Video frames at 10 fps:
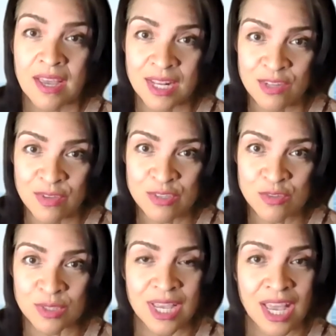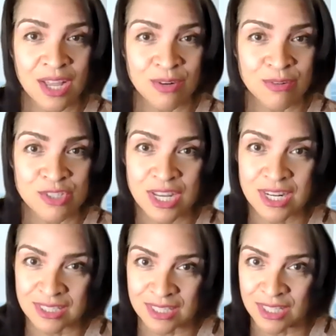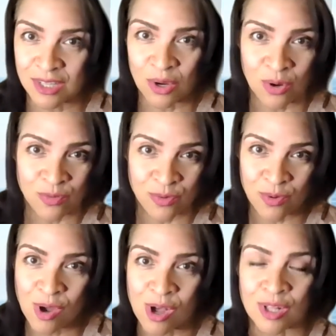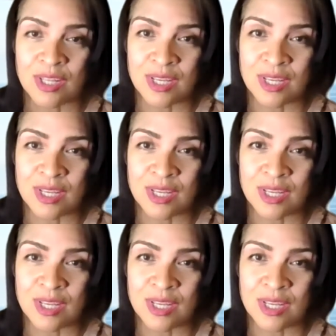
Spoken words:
and eventually energetically overall